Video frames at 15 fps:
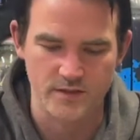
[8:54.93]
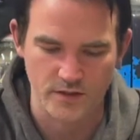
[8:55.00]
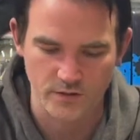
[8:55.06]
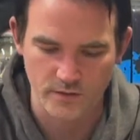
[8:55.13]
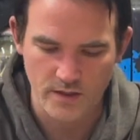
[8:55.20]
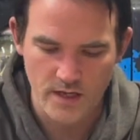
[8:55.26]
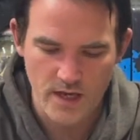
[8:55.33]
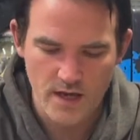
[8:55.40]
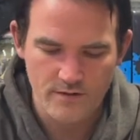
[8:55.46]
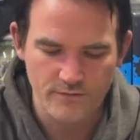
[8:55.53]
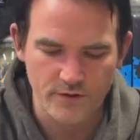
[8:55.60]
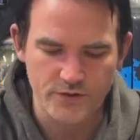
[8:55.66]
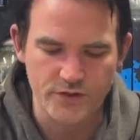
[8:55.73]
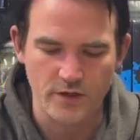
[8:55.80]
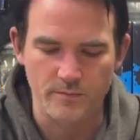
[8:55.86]
So
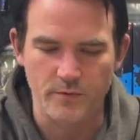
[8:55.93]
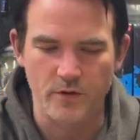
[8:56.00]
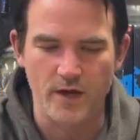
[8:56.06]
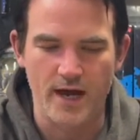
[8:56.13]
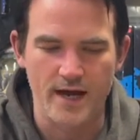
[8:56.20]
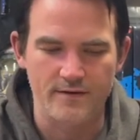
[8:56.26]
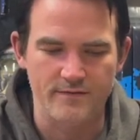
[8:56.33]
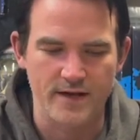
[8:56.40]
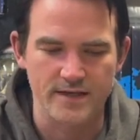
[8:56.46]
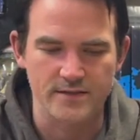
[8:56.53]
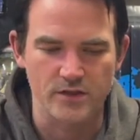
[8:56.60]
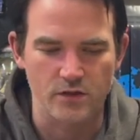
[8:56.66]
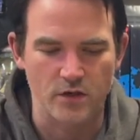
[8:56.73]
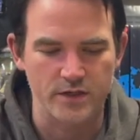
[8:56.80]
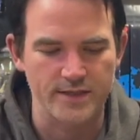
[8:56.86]
first up, you have uh,
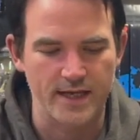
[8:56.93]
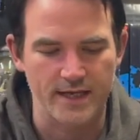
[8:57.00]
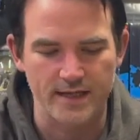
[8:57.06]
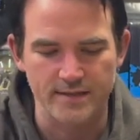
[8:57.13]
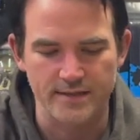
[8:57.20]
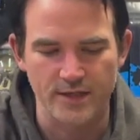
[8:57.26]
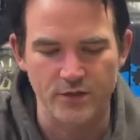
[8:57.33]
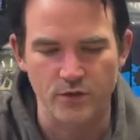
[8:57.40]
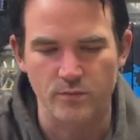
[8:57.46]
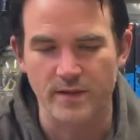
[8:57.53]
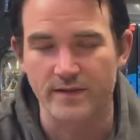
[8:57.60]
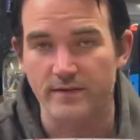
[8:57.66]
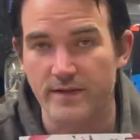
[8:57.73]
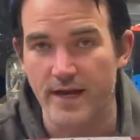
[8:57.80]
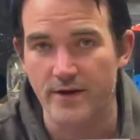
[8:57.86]
Zdarsky continuing
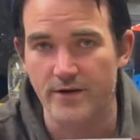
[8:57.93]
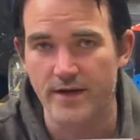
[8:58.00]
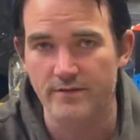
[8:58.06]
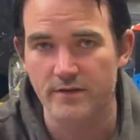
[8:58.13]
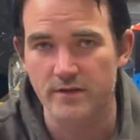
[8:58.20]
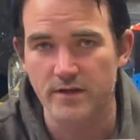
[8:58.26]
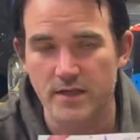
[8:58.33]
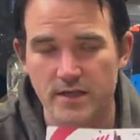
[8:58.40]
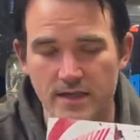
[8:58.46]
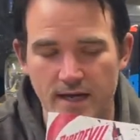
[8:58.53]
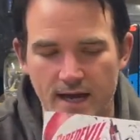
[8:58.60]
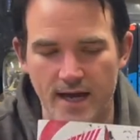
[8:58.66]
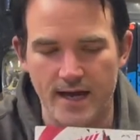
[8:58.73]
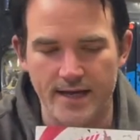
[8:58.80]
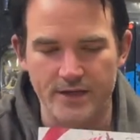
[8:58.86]
with Daredevil,
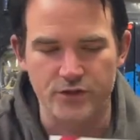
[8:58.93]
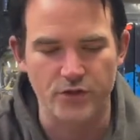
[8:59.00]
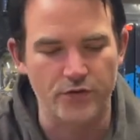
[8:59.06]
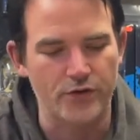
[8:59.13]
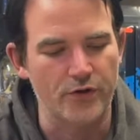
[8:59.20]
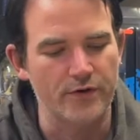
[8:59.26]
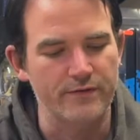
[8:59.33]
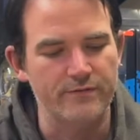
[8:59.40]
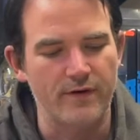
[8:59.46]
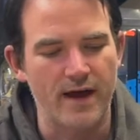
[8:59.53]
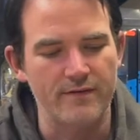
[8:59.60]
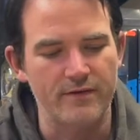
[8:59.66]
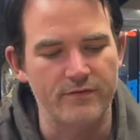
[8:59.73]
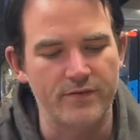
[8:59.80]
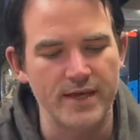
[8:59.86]
uh, issue
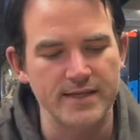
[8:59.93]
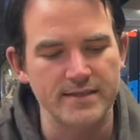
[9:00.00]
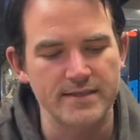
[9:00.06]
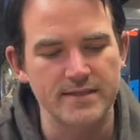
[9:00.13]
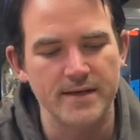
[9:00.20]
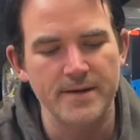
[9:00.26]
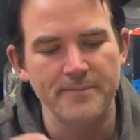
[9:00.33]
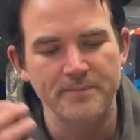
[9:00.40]
35 of this.